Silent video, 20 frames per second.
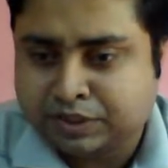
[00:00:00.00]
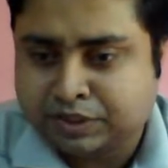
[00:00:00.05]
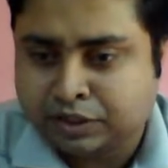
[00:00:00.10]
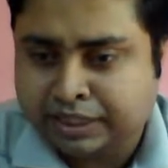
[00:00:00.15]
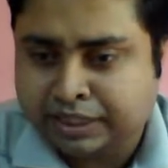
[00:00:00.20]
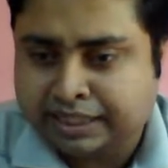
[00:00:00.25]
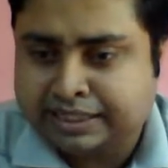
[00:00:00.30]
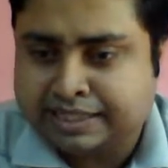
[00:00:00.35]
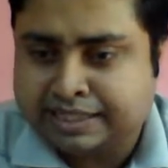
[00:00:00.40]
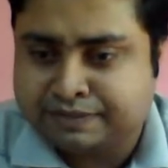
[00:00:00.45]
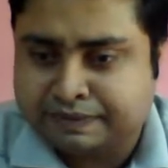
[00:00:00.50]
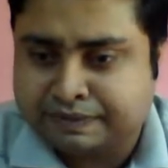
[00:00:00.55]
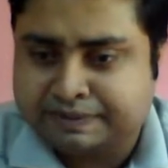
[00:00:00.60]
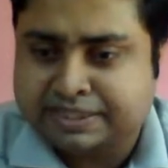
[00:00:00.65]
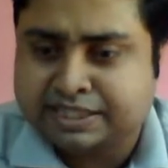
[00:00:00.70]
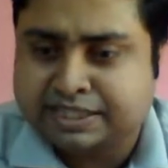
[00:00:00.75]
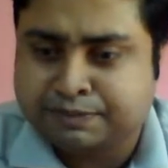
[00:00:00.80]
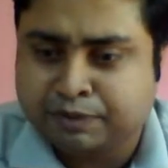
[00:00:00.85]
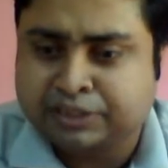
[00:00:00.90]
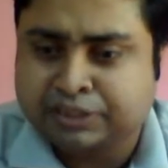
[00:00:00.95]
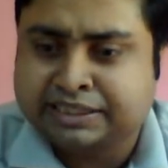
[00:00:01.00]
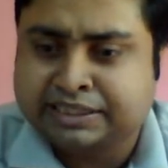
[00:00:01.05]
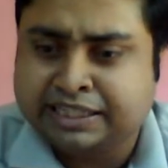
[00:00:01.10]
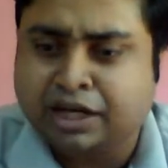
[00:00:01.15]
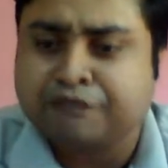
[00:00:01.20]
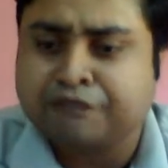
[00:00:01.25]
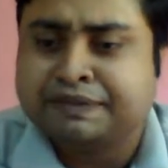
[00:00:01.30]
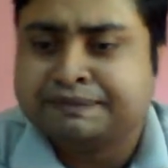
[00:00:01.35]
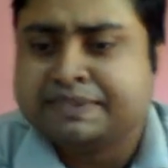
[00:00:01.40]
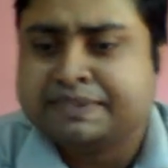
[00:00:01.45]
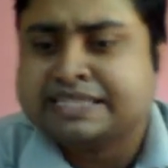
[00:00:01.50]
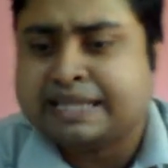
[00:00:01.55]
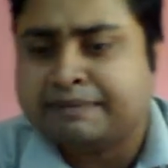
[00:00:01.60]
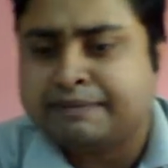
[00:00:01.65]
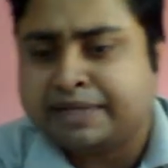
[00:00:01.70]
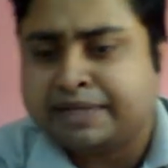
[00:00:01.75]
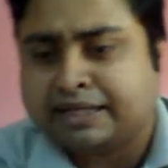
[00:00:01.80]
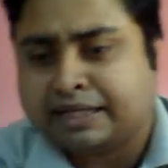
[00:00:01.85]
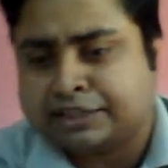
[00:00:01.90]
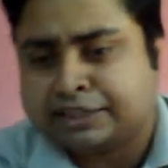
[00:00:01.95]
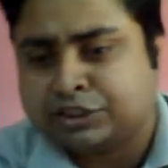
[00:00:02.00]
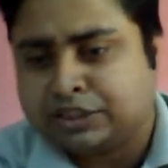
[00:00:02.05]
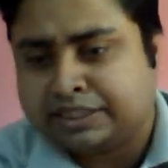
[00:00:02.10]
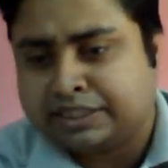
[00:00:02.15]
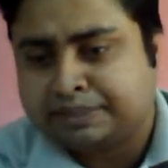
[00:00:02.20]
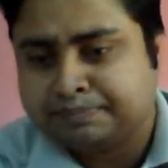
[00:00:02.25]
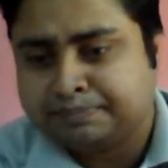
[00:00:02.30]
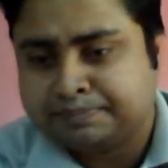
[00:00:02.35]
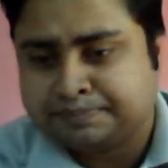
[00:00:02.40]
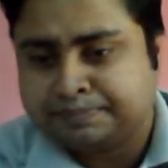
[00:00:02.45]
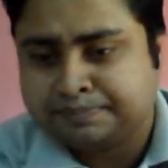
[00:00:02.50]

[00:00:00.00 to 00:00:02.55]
Okay, yes, 56.3 or 57 actually.